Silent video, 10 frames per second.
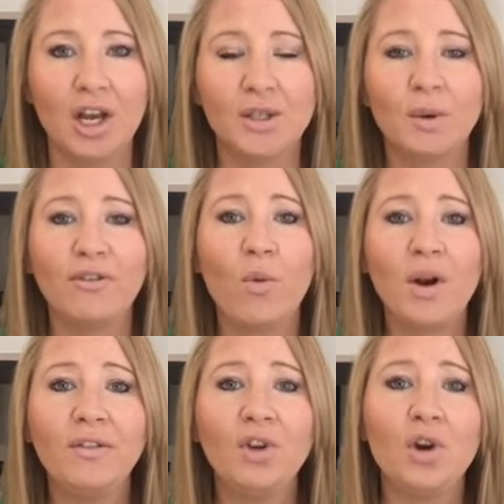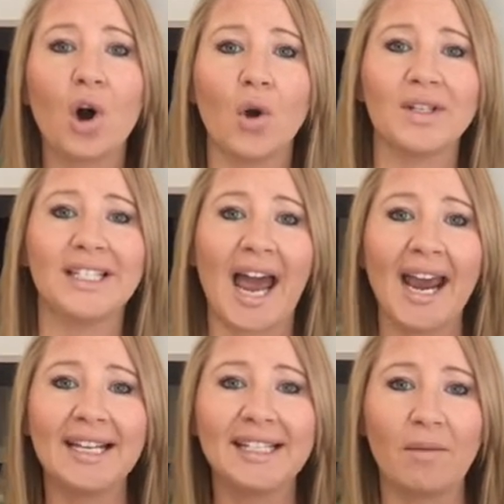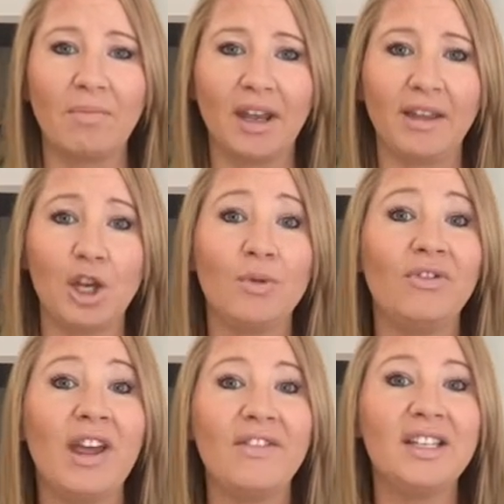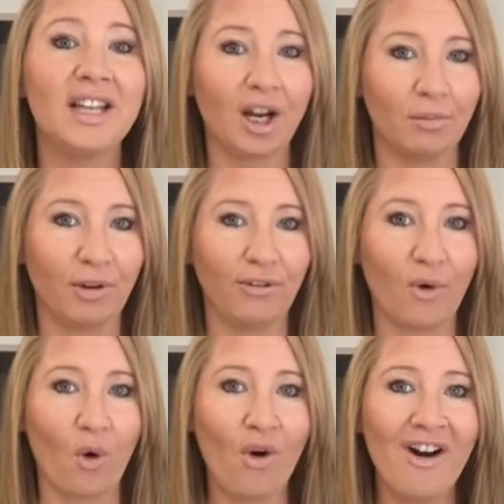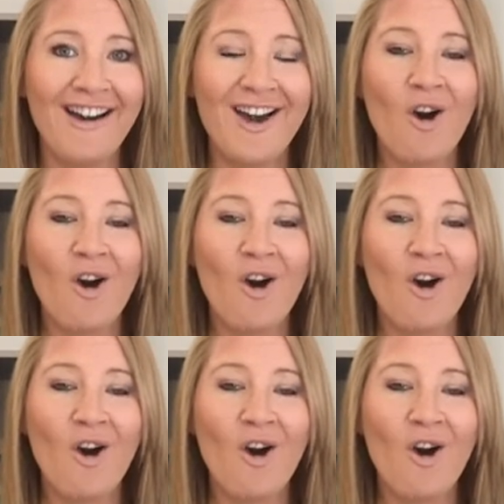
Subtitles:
So if one of your goals takes something that you've never done before,